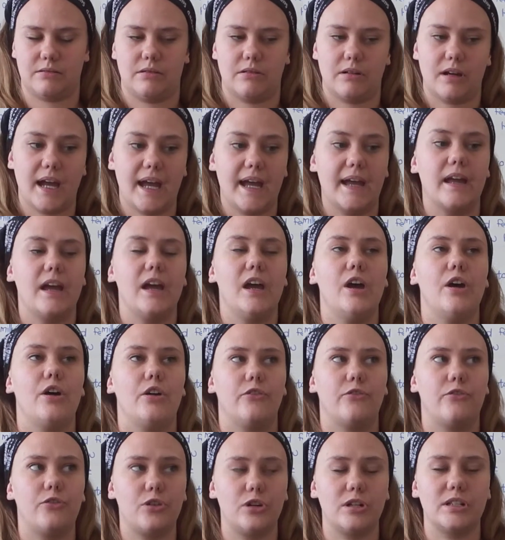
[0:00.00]
Okay,
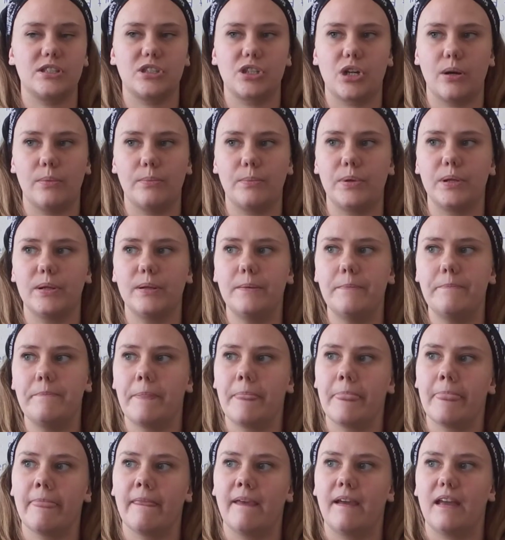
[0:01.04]
for example,
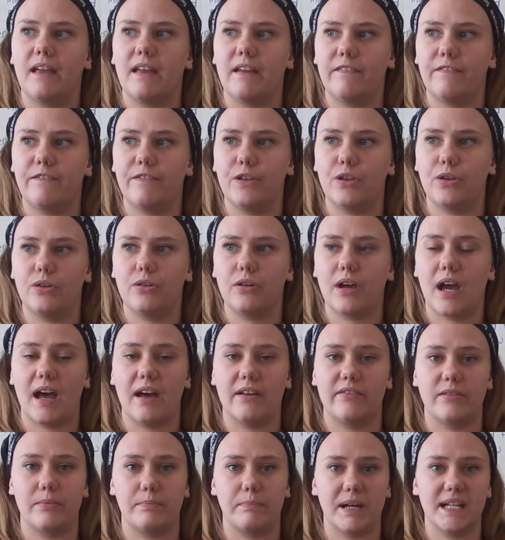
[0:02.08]
if you
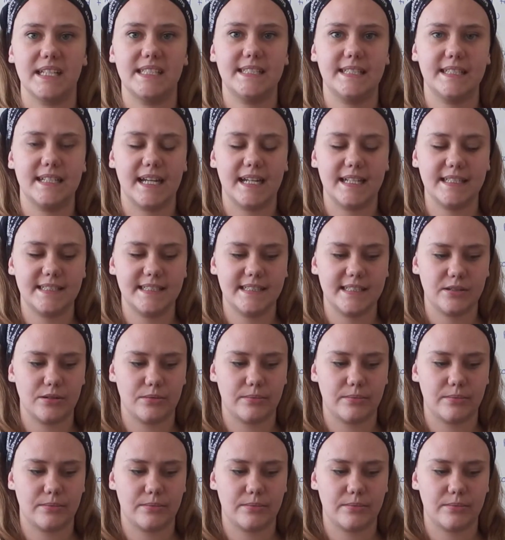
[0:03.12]
have a butternut,